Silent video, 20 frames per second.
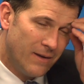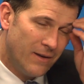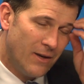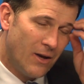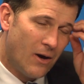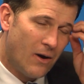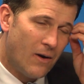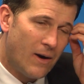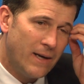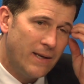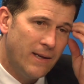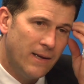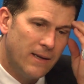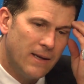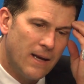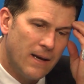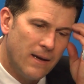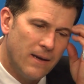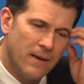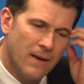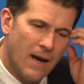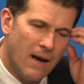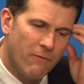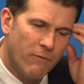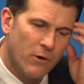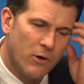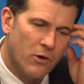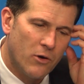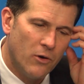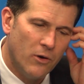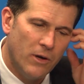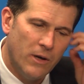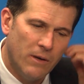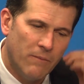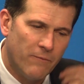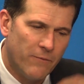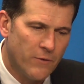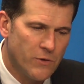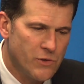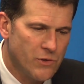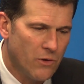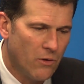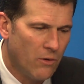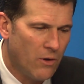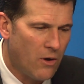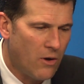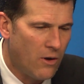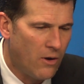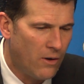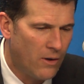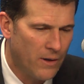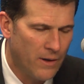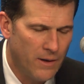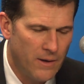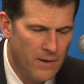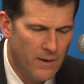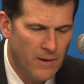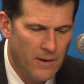No, I did that. I've recruited him for so long.